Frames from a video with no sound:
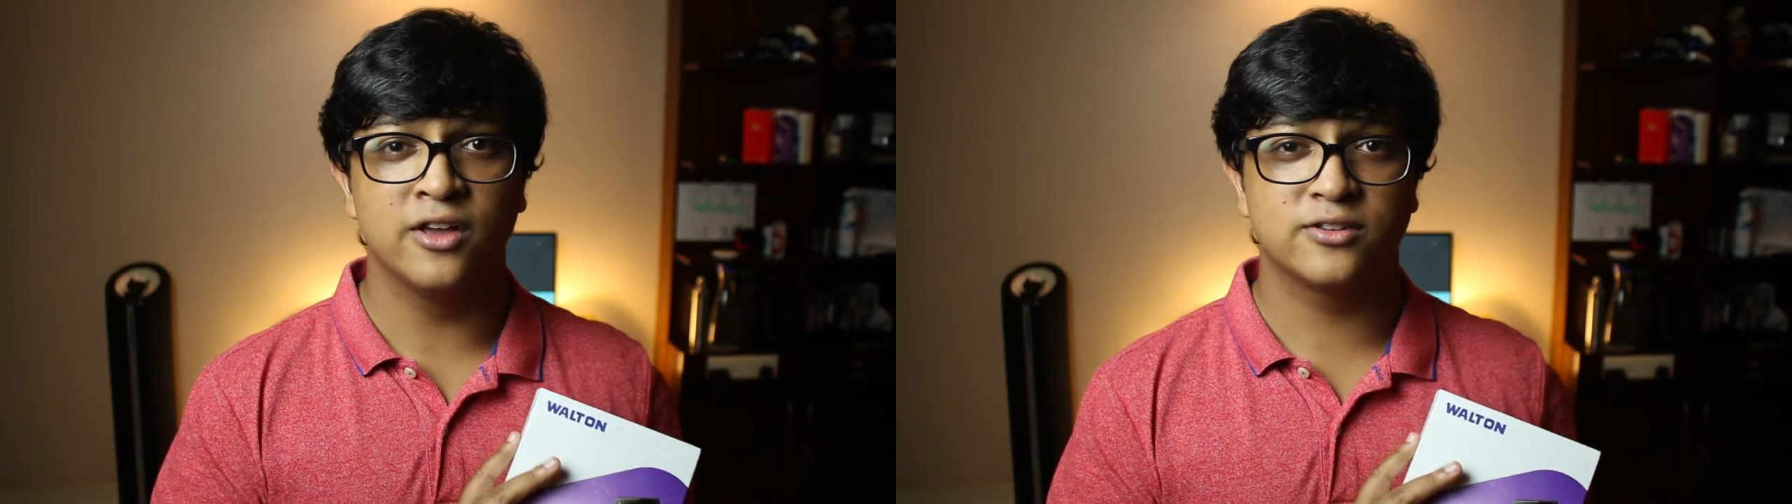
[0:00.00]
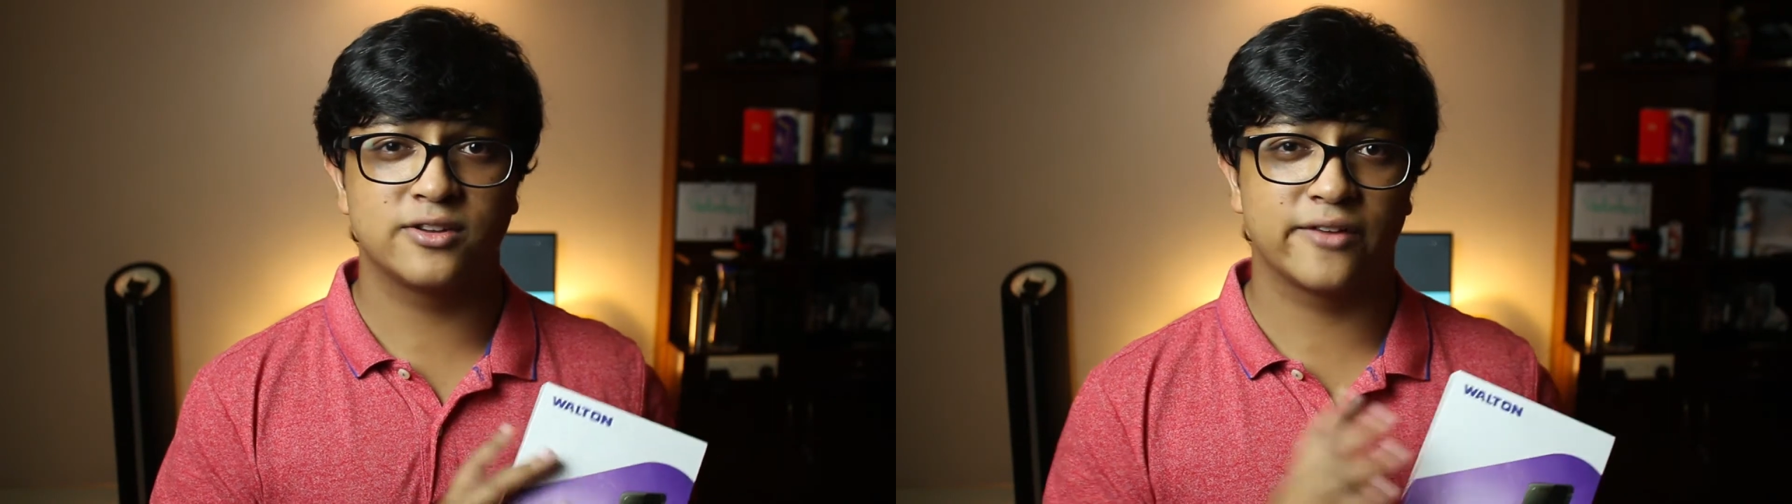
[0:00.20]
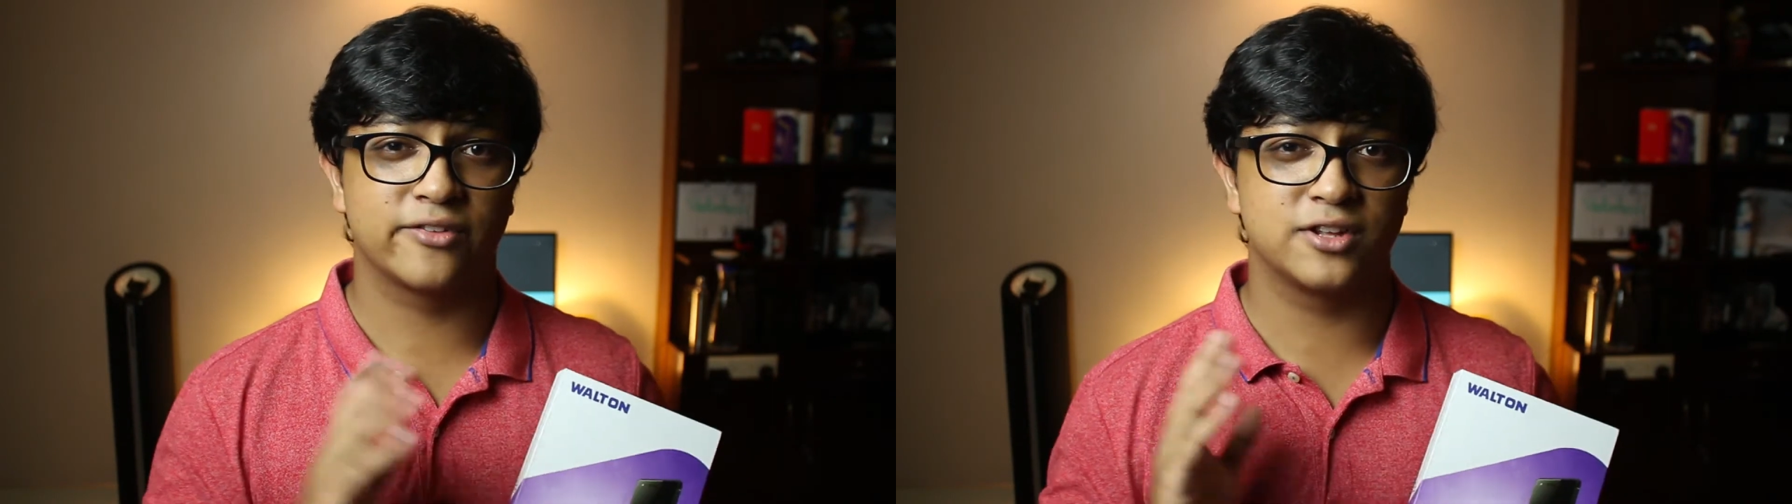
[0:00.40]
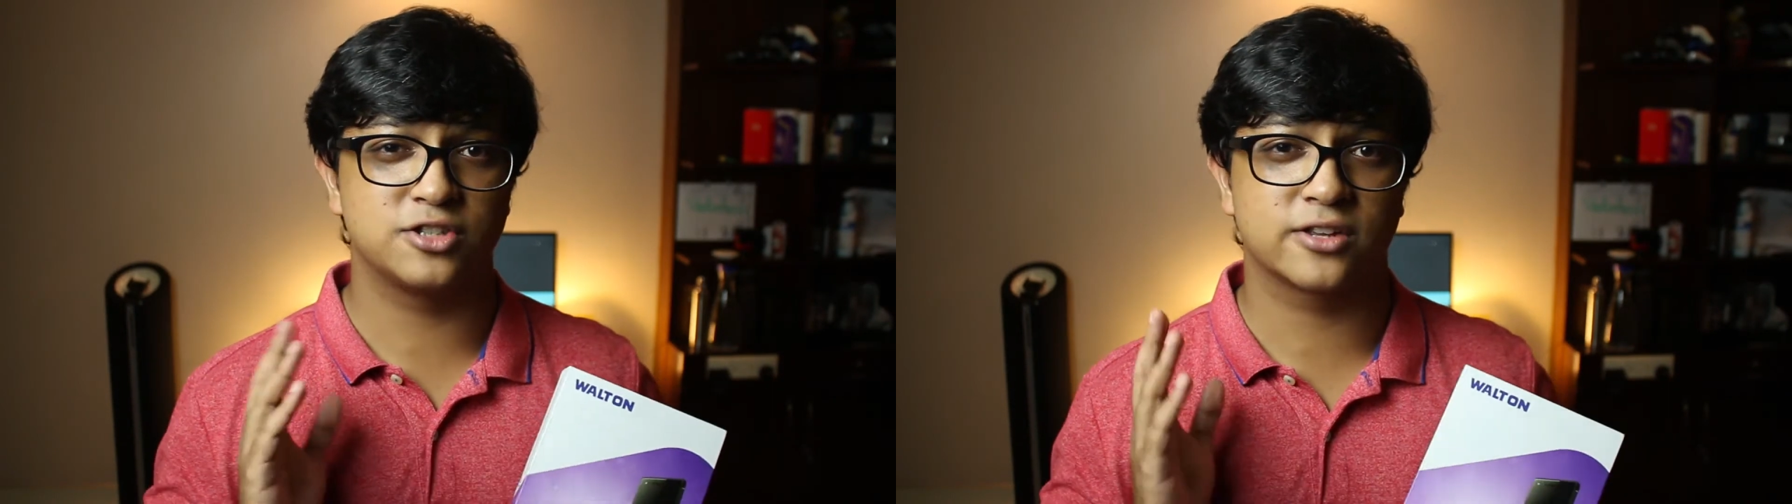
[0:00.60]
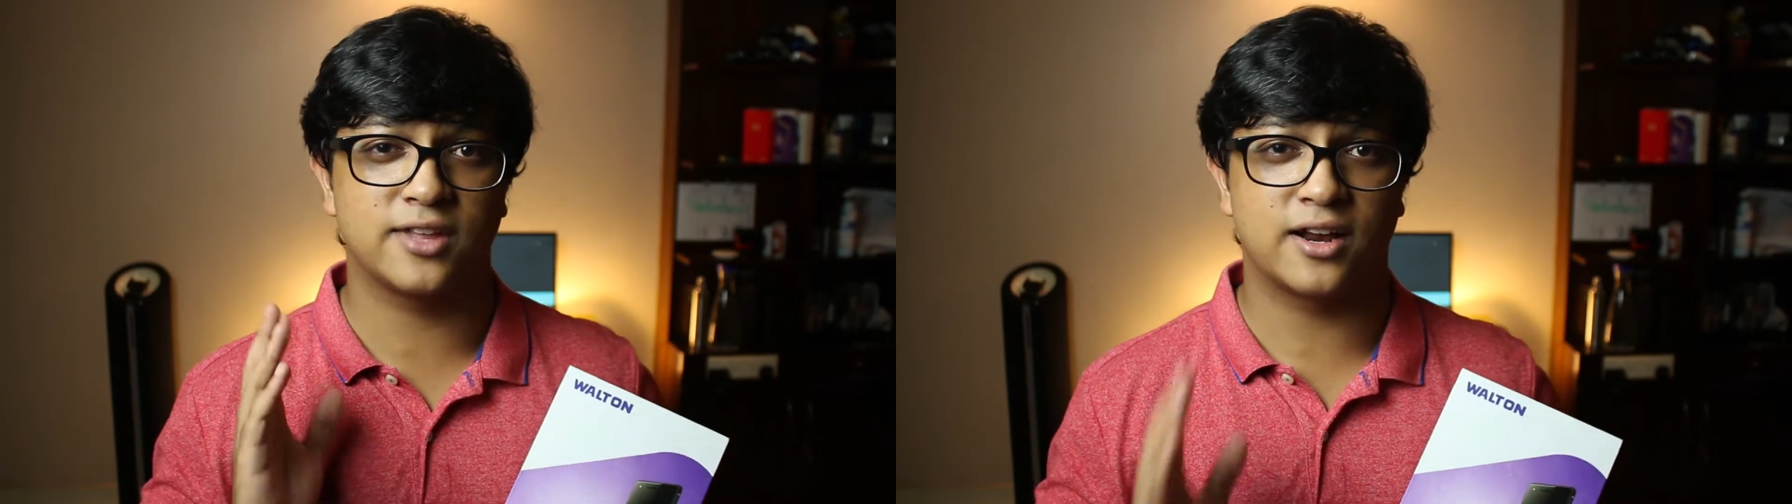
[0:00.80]
So definitely
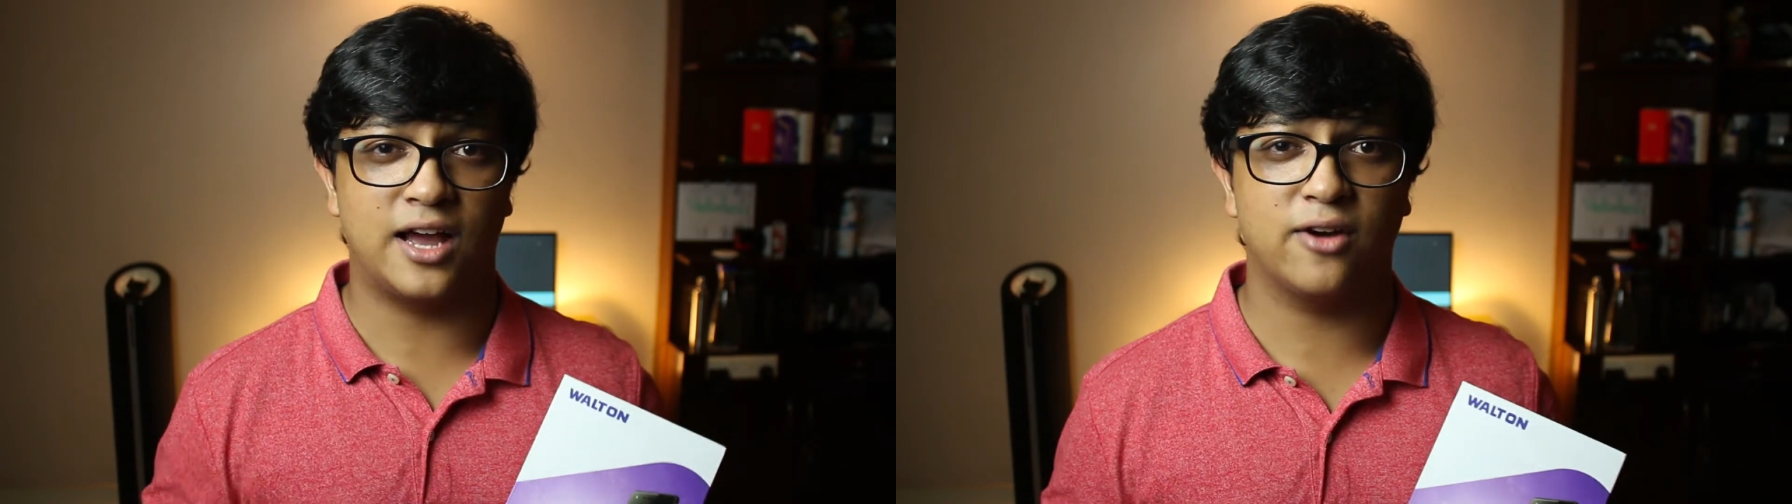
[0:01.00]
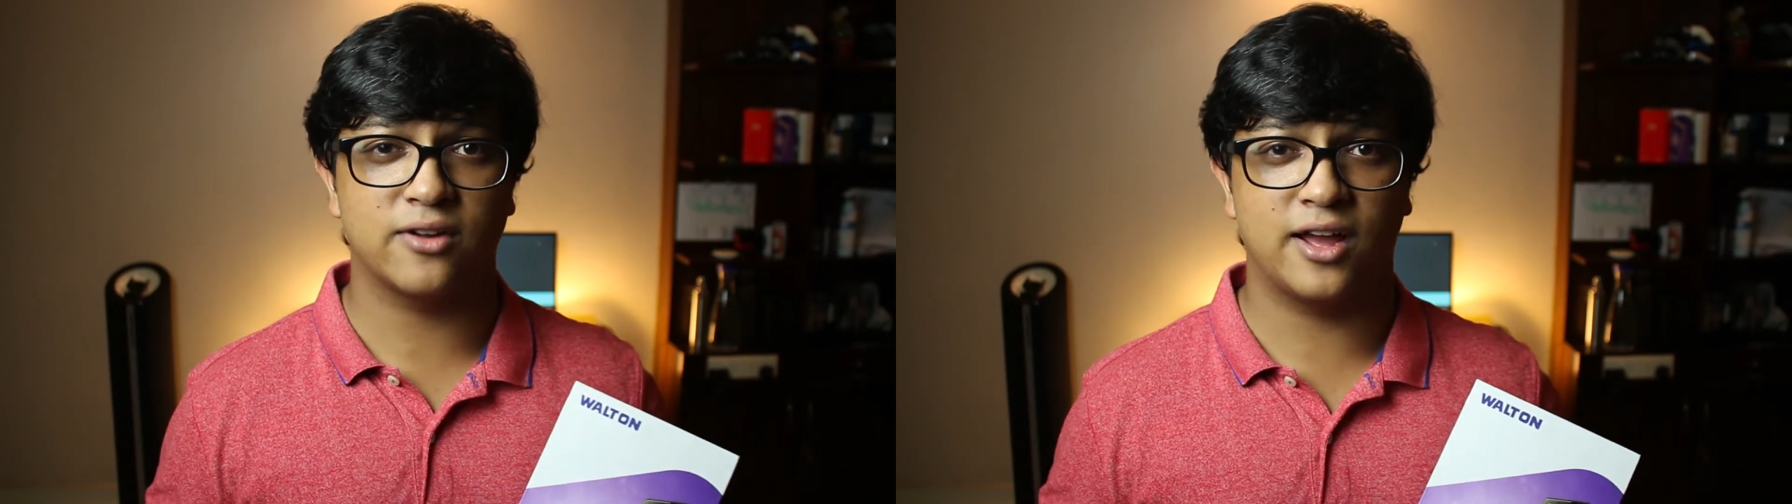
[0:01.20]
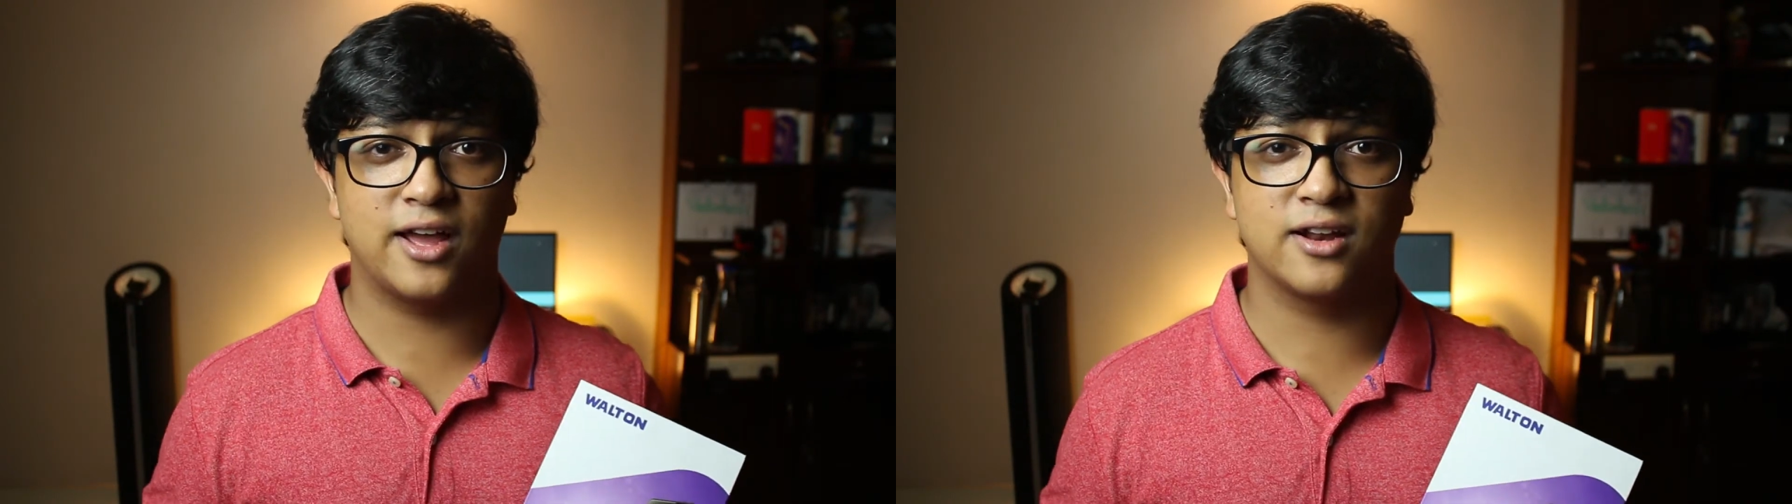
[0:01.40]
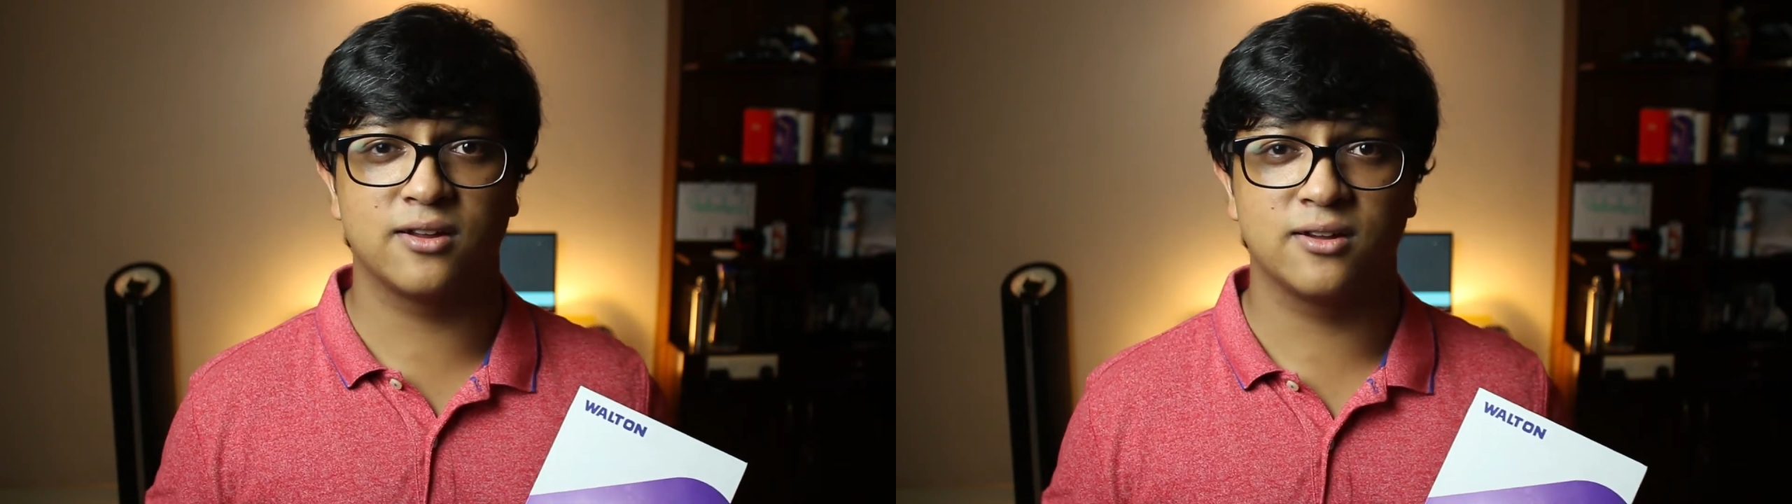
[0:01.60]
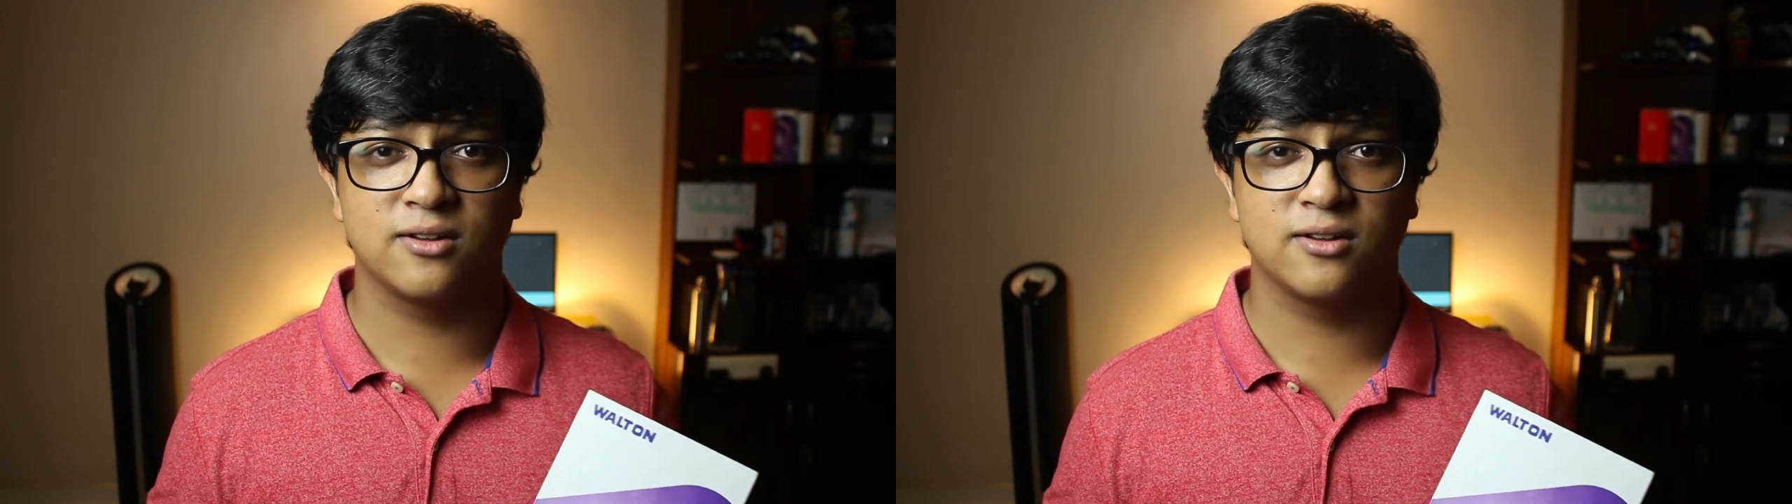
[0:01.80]
check that out and,